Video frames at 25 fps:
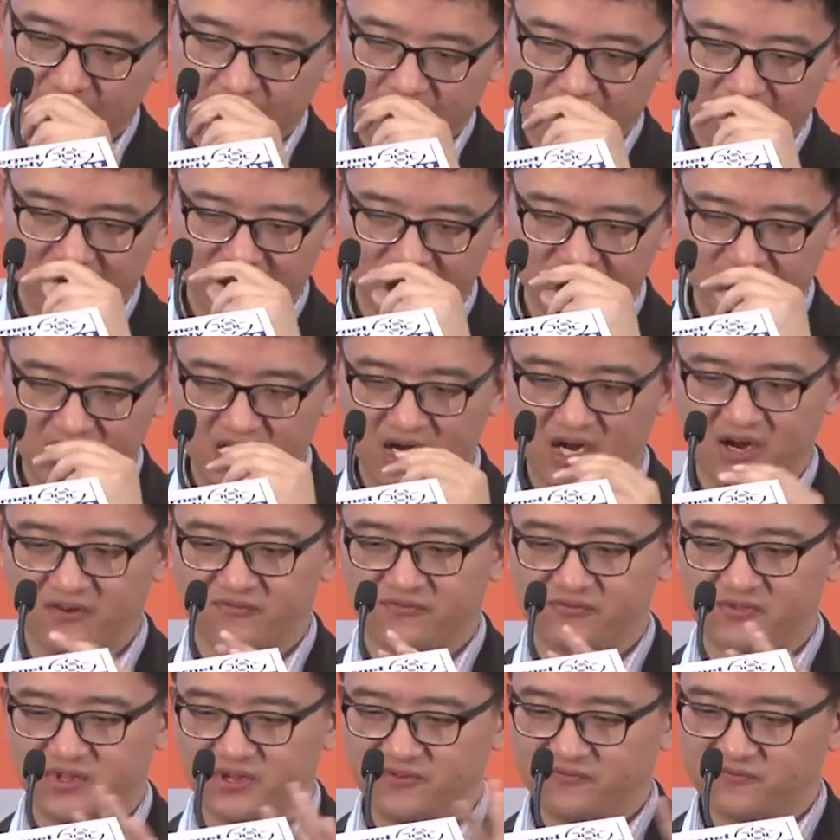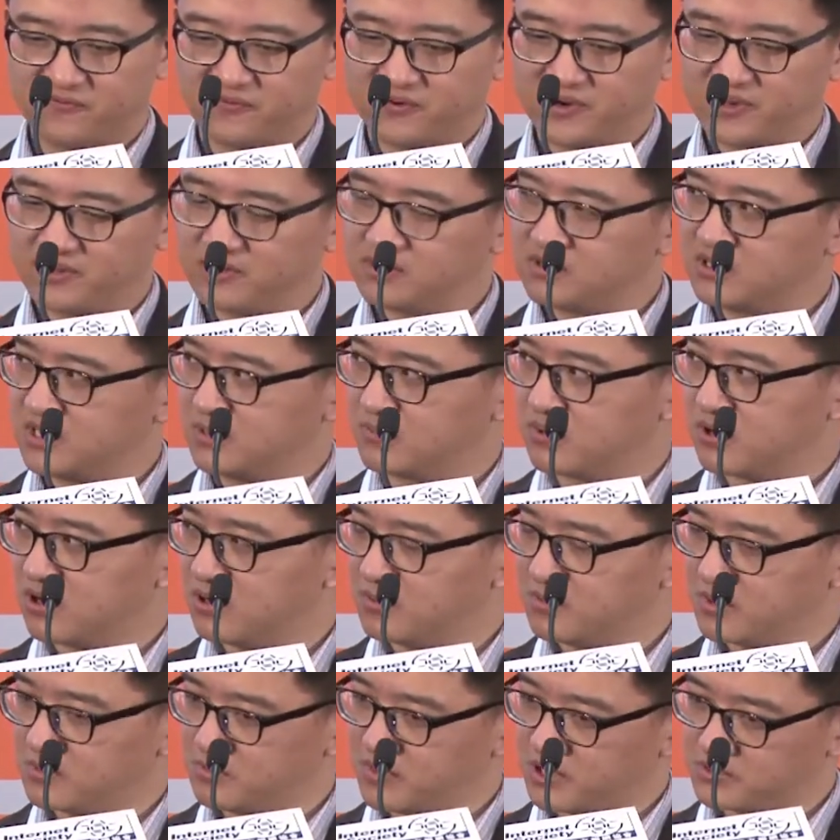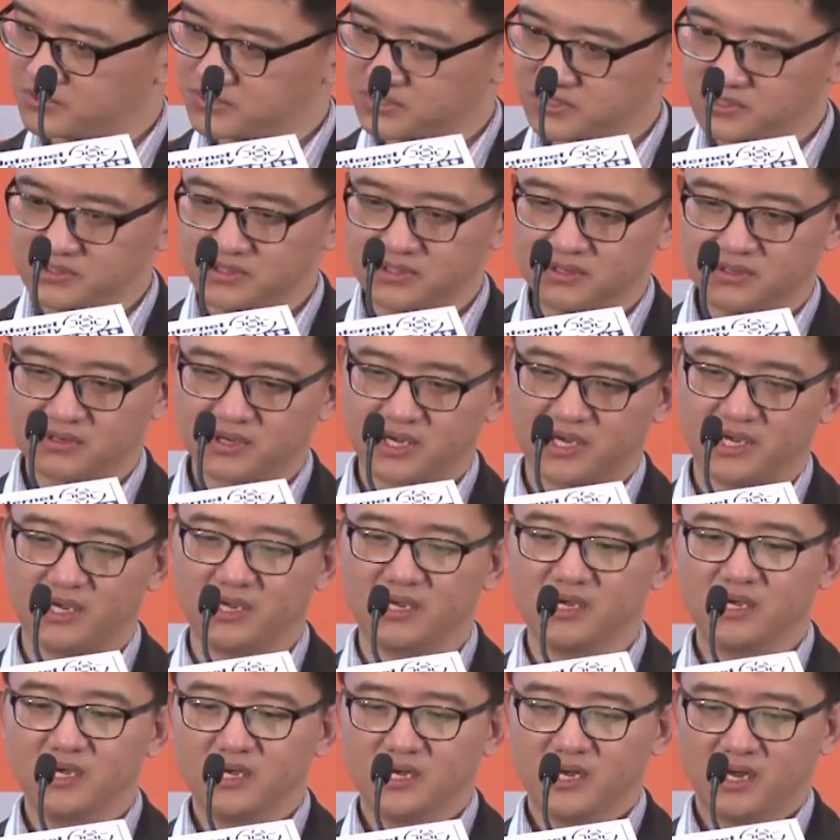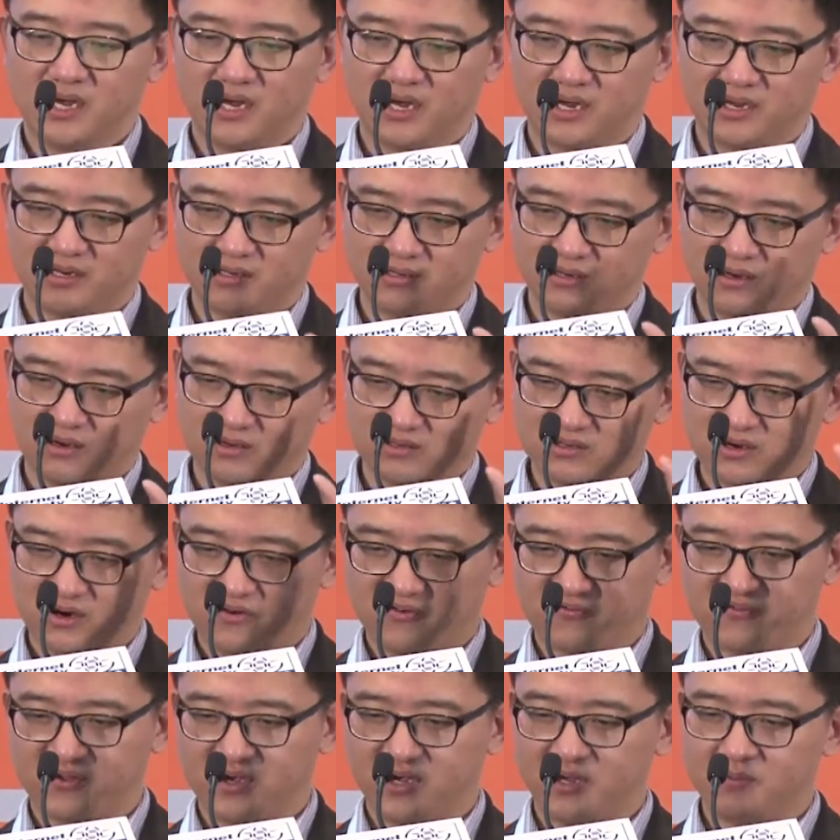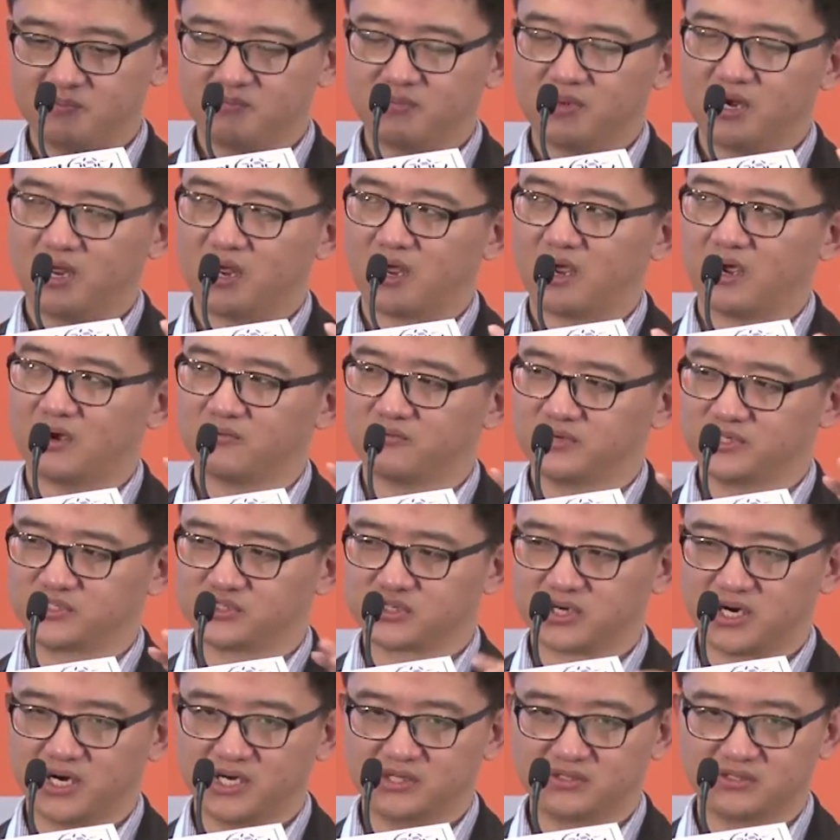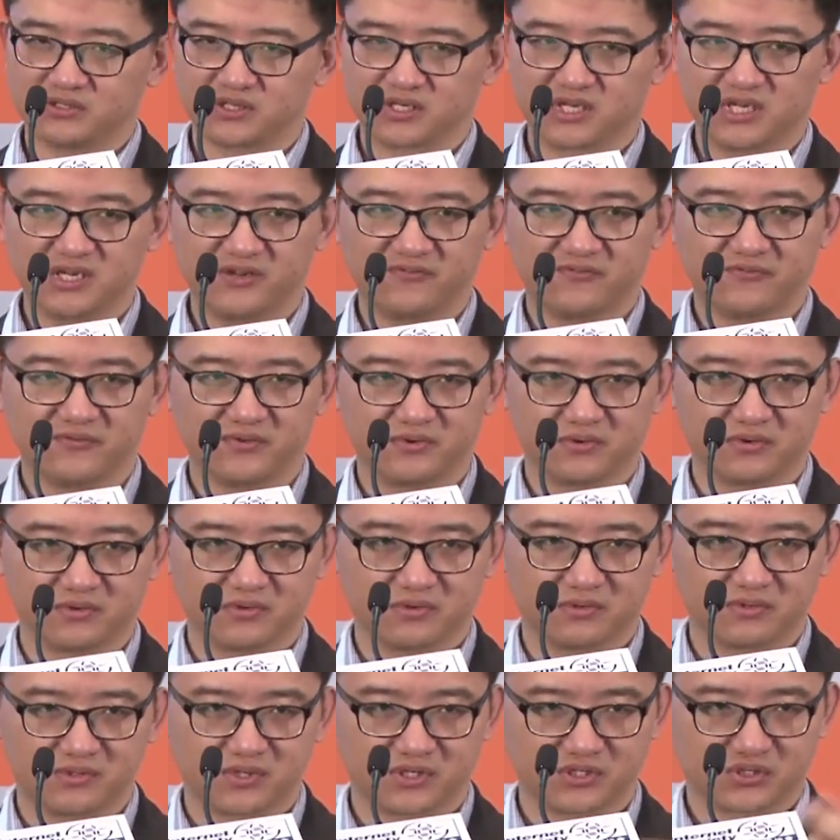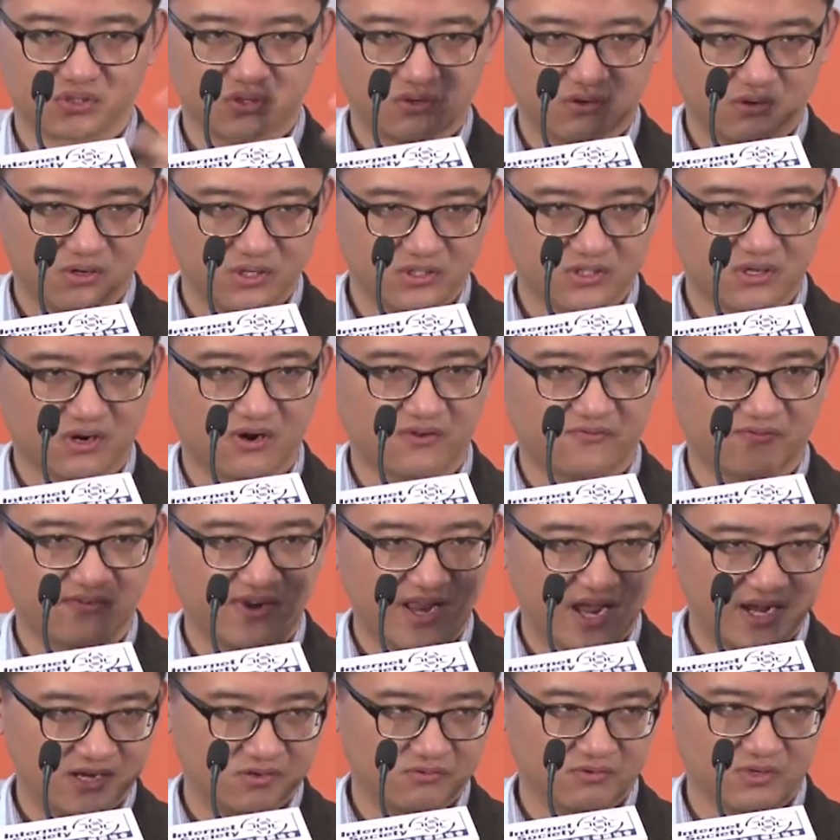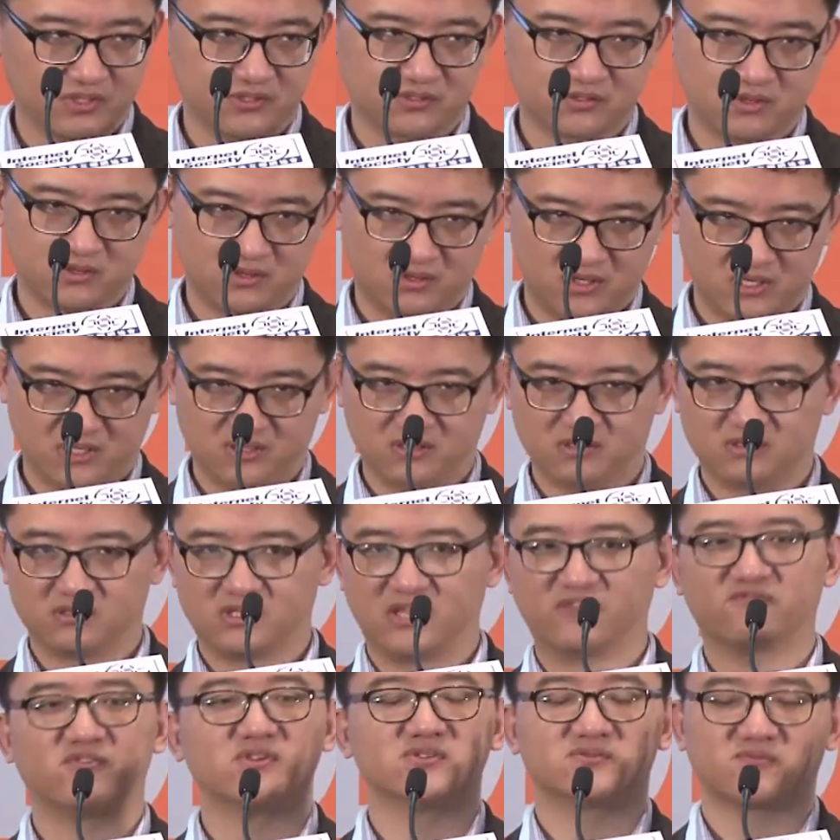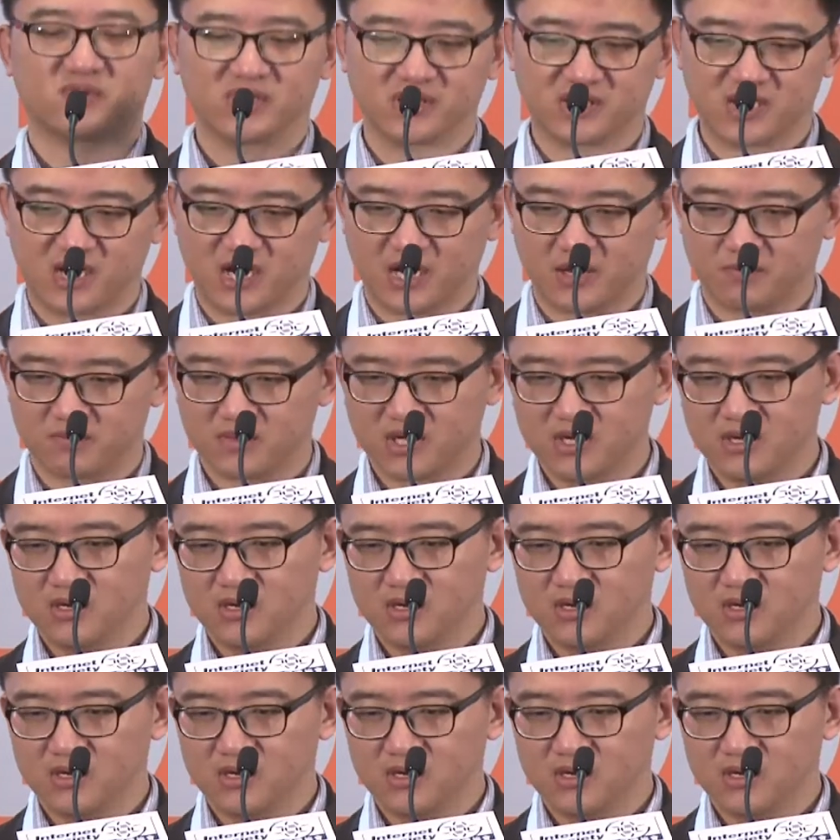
And we have different deployment options, okay? And on top of them, we try to give you the choice of language in different runtime.